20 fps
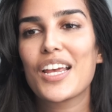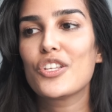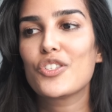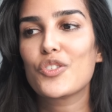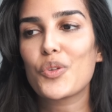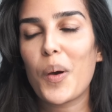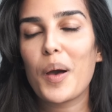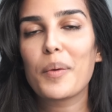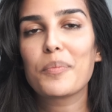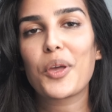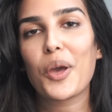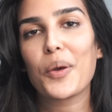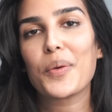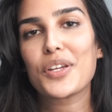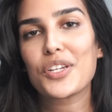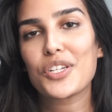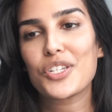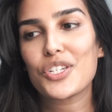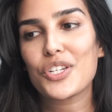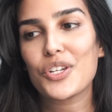So I'm
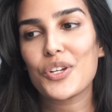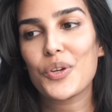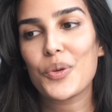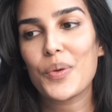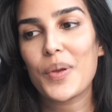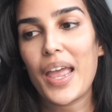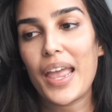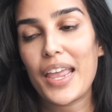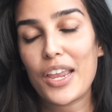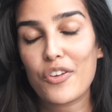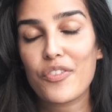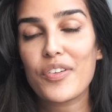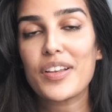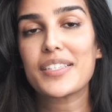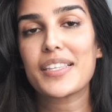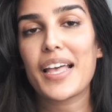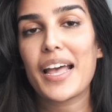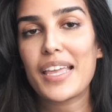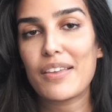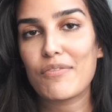going to increase
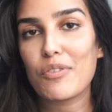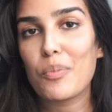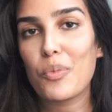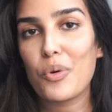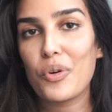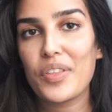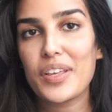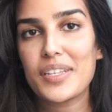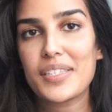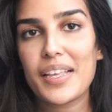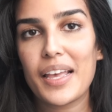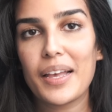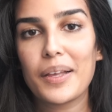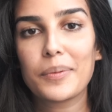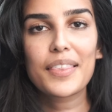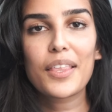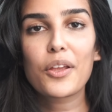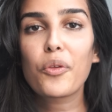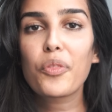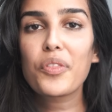that even more this year.
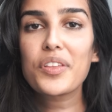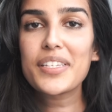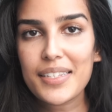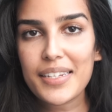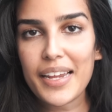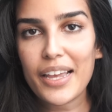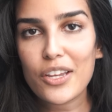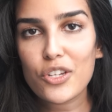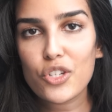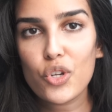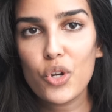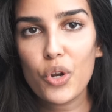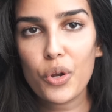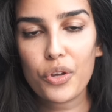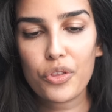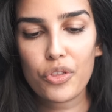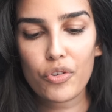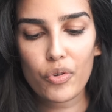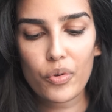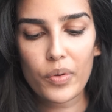Then on the stage, you
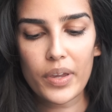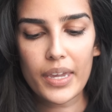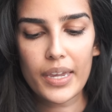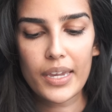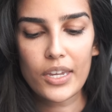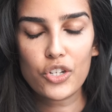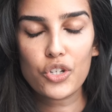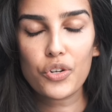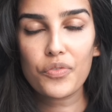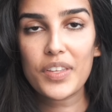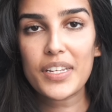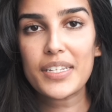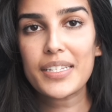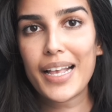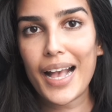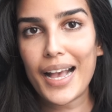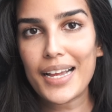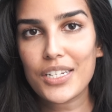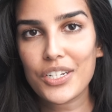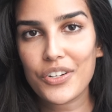look through each of these
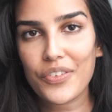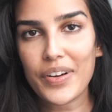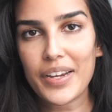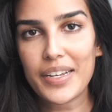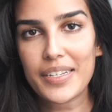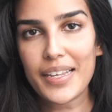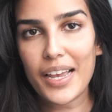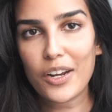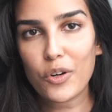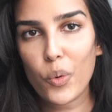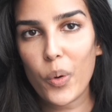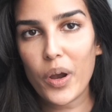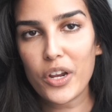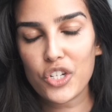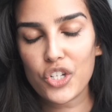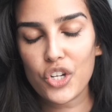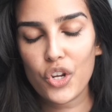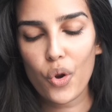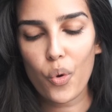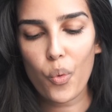categories and
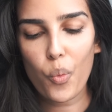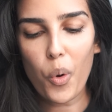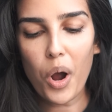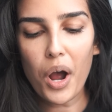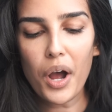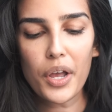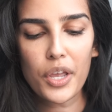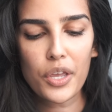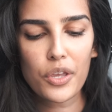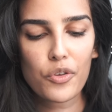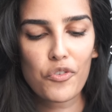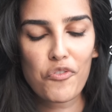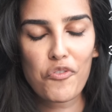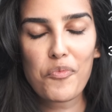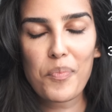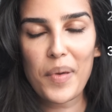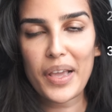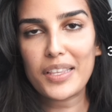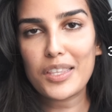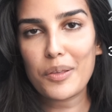question why you've
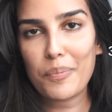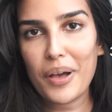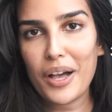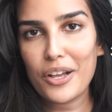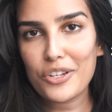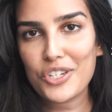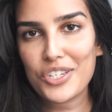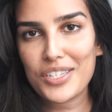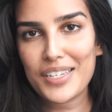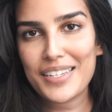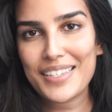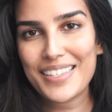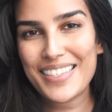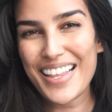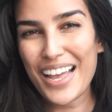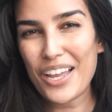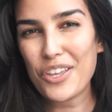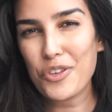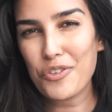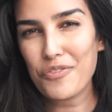made the purchases
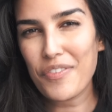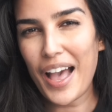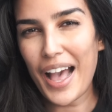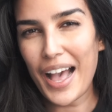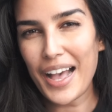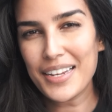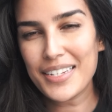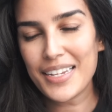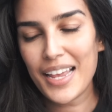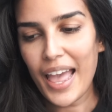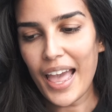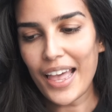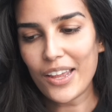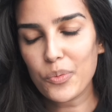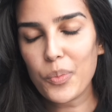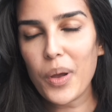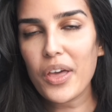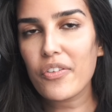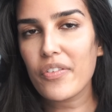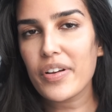that you've had and
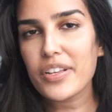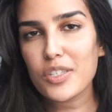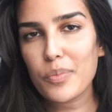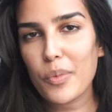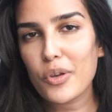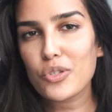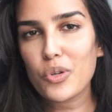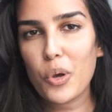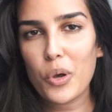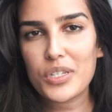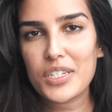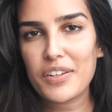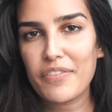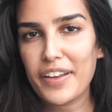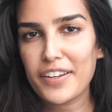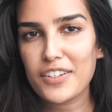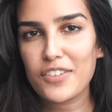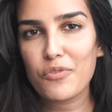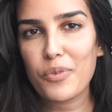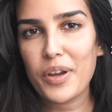whether it's the most
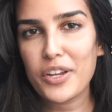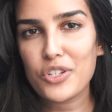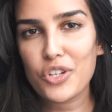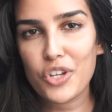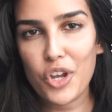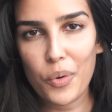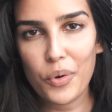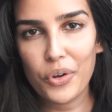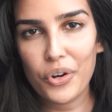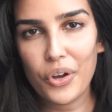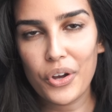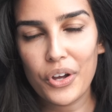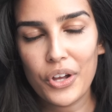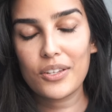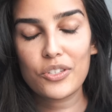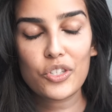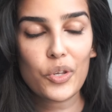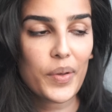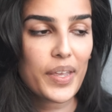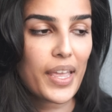cost-effective way to go or not.
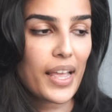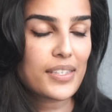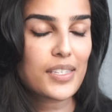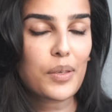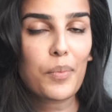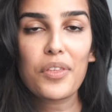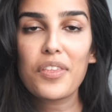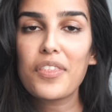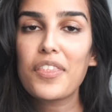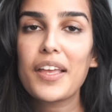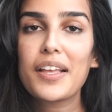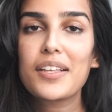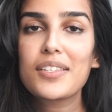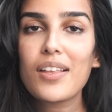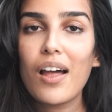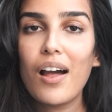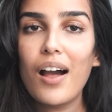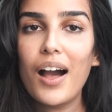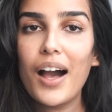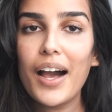So again, some of the things
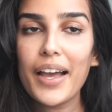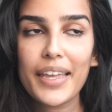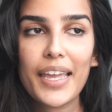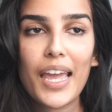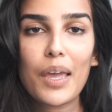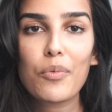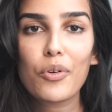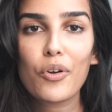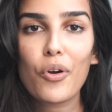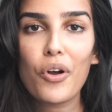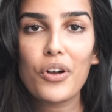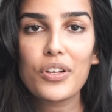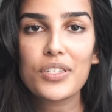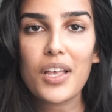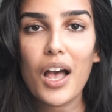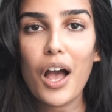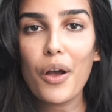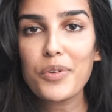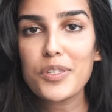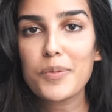that I came across,
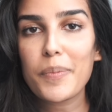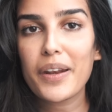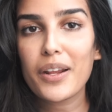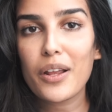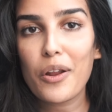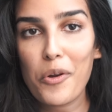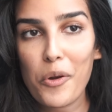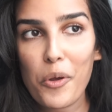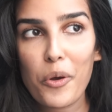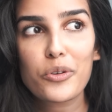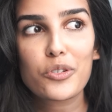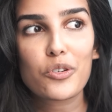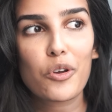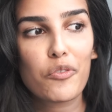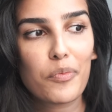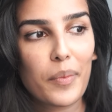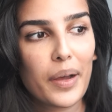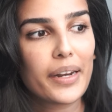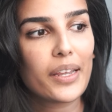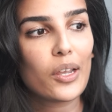I was spending a lot
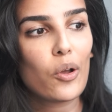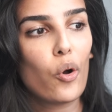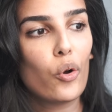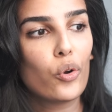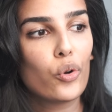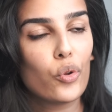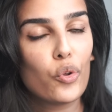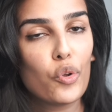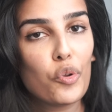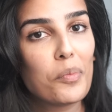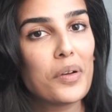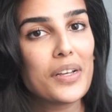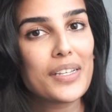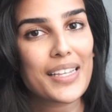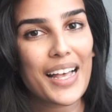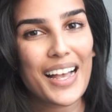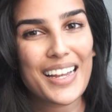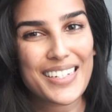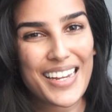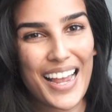of money on Ubers
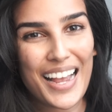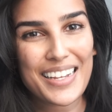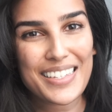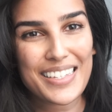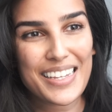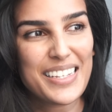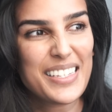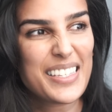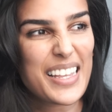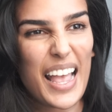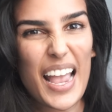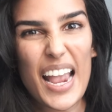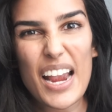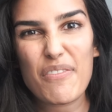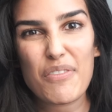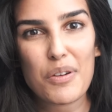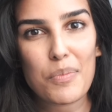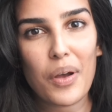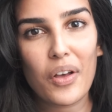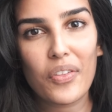and taxis
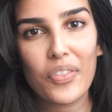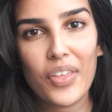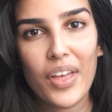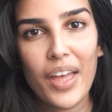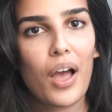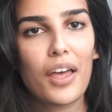every month.